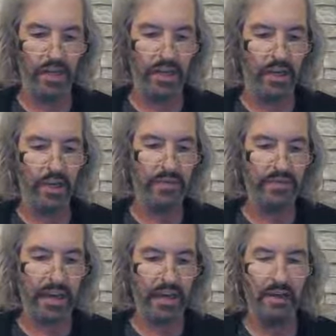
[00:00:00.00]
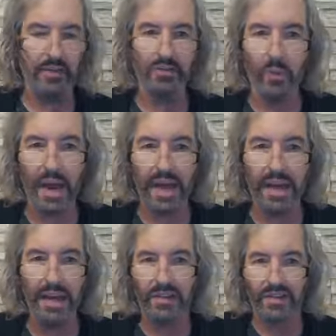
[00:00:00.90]
that you have taken us
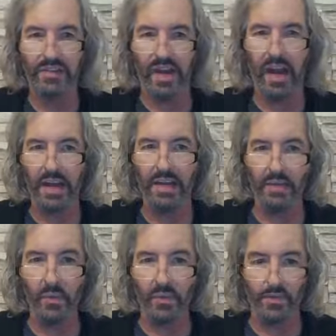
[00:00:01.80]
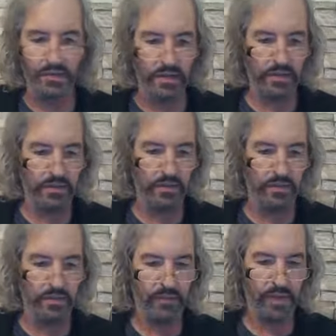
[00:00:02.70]
away to die in the wilderness?
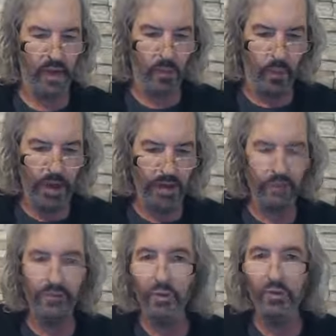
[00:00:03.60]
Why have you